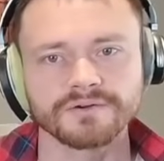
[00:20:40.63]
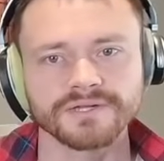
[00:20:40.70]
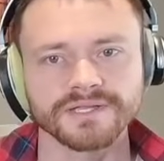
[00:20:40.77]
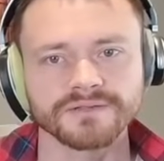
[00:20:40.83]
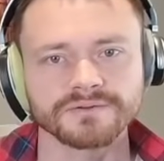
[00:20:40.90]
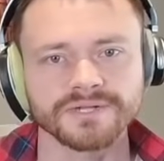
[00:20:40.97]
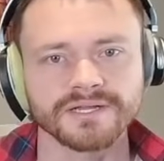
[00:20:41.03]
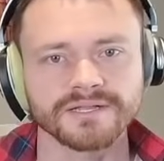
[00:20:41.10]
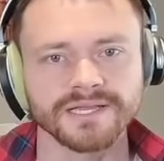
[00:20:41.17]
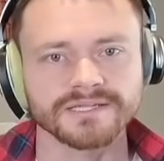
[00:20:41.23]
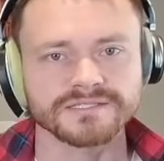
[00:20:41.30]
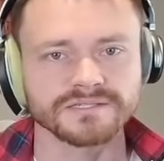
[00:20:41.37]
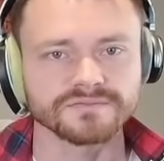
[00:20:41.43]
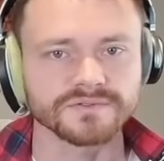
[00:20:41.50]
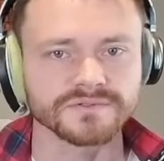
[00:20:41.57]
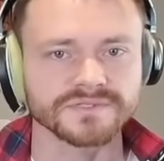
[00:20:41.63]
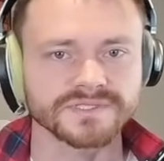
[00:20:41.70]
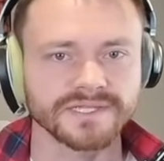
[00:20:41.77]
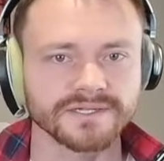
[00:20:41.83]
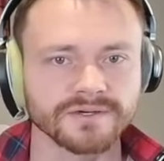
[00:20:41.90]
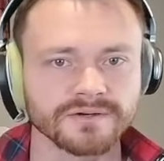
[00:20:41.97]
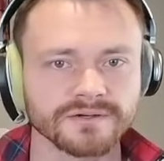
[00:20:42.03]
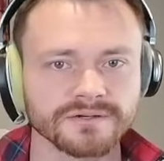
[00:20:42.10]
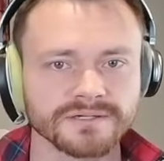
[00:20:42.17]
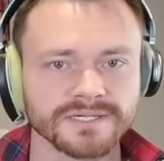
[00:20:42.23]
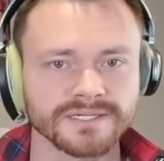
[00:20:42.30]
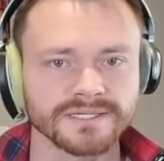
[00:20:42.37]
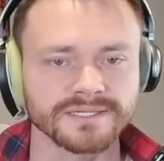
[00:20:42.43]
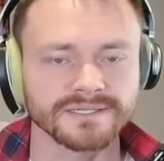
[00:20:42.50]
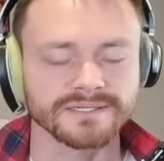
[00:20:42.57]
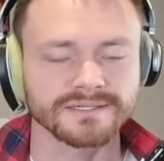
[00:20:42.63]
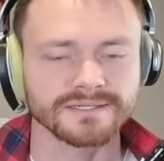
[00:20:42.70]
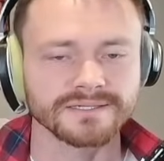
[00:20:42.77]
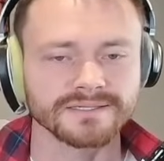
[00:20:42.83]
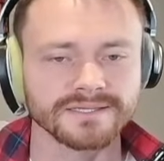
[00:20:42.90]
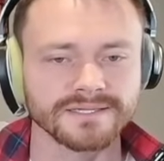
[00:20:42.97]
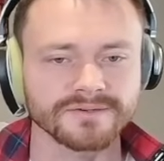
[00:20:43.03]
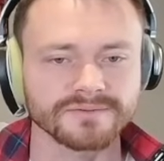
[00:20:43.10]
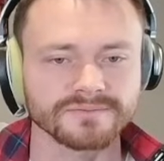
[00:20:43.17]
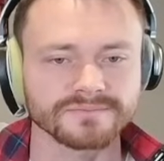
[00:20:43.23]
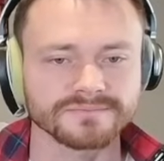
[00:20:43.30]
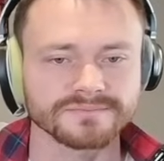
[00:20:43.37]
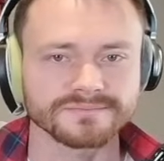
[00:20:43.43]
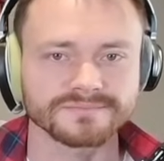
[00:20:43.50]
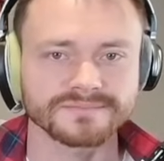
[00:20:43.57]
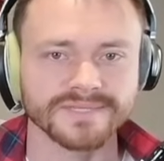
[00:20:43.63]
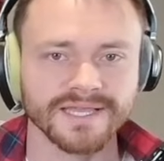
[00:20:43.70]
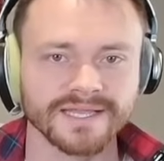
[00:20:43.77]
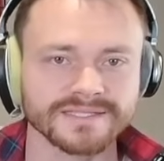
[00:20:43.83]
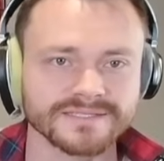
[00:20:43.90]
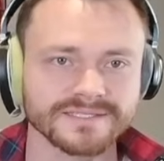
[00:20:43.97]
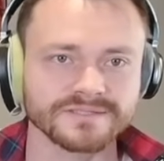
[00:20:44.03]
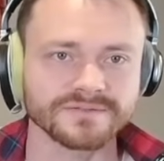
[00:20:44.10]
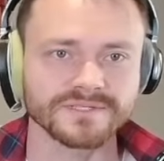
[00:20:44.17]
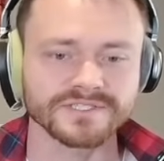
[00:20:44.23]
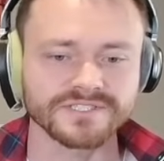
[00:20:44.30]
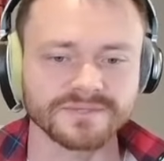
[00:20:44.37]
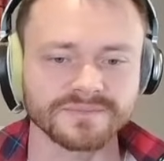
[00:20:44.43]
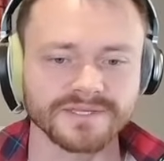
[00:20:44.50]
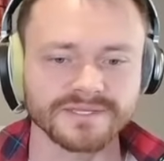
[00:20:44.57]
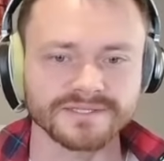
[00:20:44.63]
Okay, they're not actually Roots. They are, like, cast these really cheap